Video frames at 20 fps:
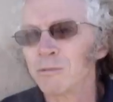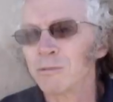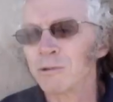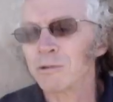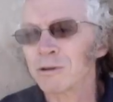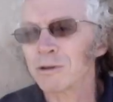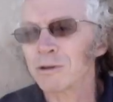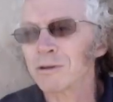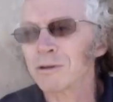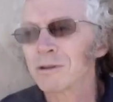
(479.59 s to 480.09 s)

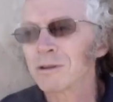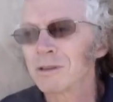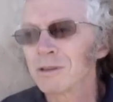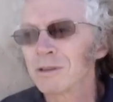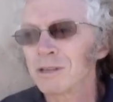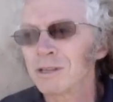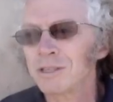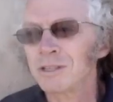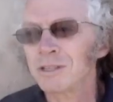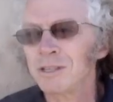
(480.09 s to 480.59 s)
war
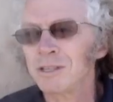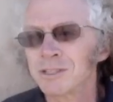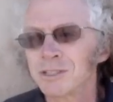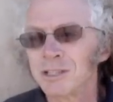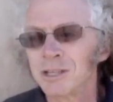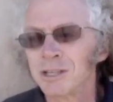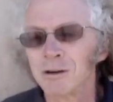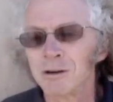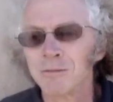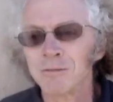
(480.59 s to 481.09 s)

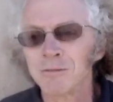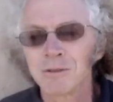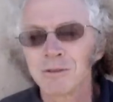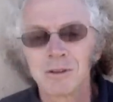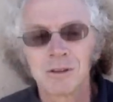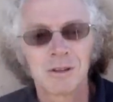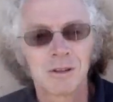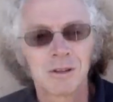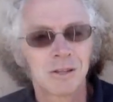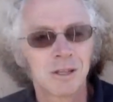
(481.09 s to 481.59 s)
itself,
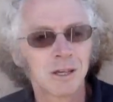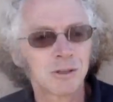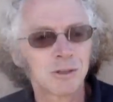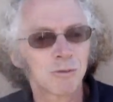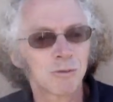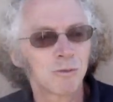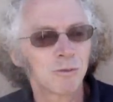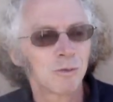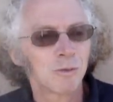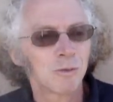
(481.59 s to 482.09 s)
that